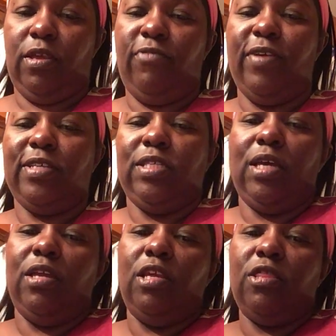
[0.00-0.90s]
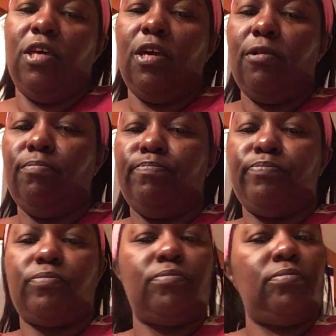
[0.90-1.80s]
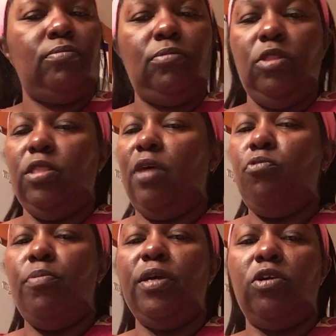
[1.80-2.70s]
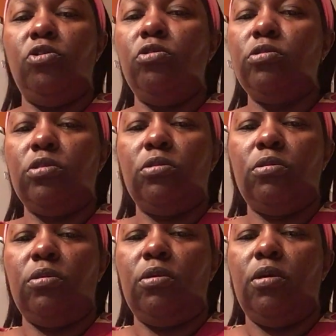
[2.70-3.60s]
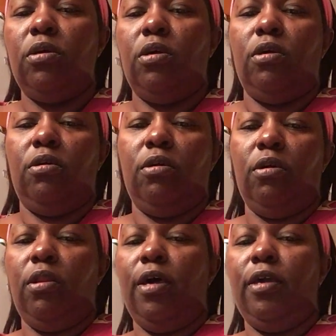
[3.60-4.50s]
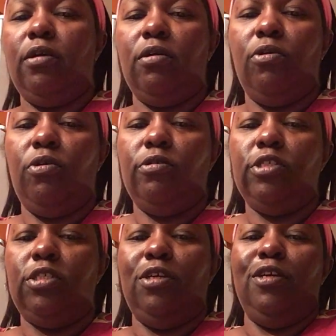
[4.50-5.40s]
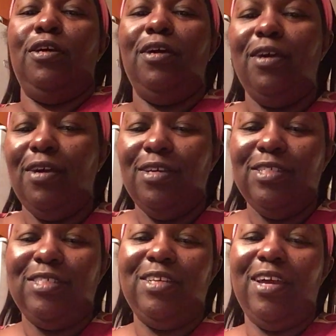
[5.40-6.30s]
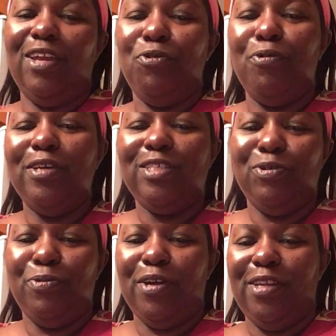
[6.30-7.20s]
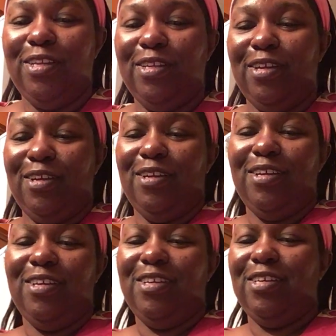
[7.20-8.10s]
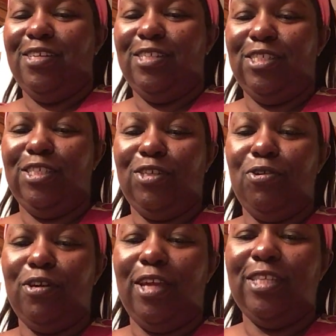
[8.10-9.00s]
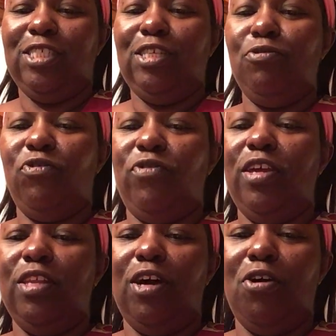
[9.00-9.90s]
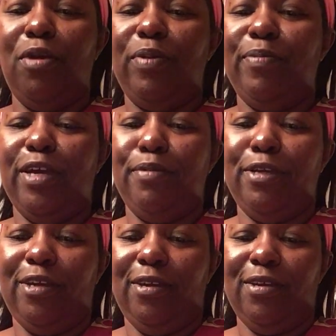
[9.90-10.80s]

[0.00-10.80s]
If I could say anything, that woman cooked like she had a restaurant. She cooked like she was feeding the army, baby.